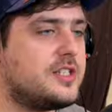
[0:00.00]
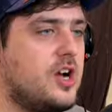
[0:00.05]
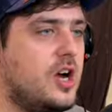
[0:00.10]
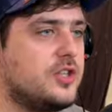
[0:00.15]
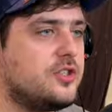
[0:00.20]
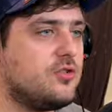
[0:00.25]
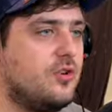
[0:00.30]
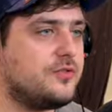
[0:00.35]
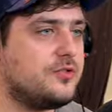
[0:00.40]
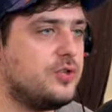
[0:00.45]

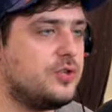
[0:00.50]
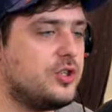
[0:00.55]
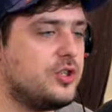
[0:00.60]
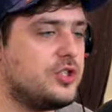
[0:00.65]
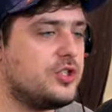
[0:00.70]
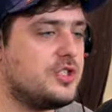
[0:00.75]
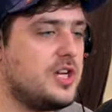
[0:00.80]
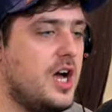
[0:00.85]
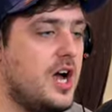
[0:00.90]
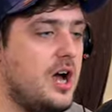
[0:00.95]
guys are off to a good
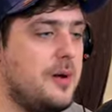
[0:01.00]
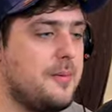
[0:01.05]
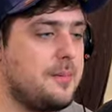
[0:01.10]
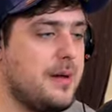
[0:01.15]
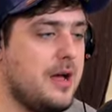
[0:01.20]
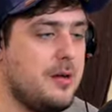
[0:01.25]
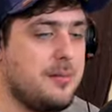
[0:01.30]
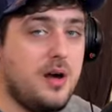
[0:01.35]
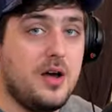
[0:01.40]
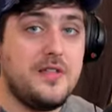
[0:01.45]
start.
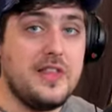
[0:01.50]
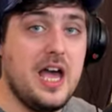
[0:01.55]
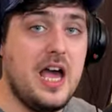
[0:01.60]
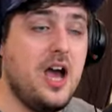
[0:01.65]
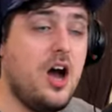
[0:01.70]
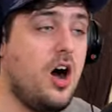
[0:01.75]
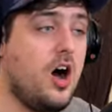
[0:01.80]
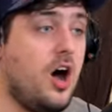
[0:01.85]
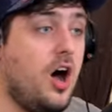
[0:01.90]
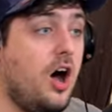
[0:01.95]
Bear in mind, they
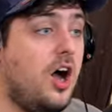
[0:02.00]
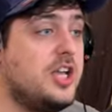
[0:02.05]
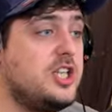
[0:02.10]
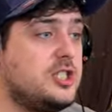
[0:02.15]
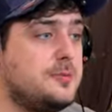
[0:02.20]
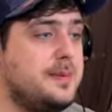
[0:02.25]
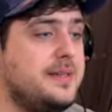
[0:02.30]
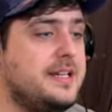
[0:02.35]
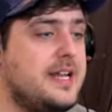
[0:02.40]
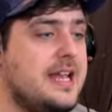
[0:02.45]
are
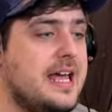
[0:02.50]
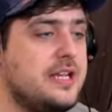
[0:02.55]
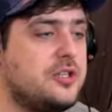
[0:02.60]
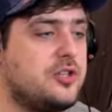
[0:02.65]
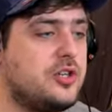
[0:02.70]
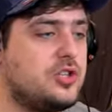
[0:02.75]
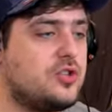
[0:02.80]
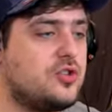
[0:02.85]
high-speed electric